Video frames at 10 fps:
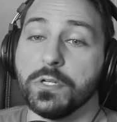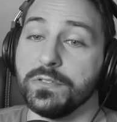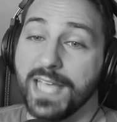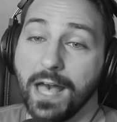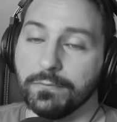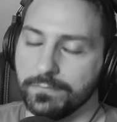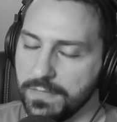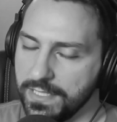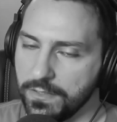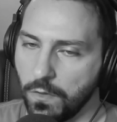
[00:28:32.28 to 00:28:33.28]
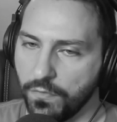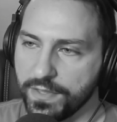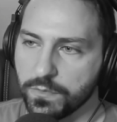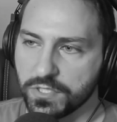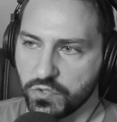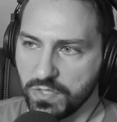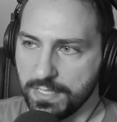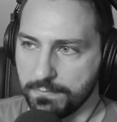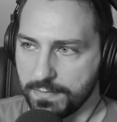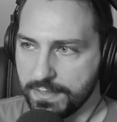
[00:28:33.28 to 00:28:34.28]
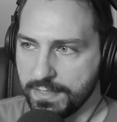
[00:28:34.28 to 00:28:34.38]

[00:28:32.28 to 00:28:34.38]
Turns out the whole thing was a dream.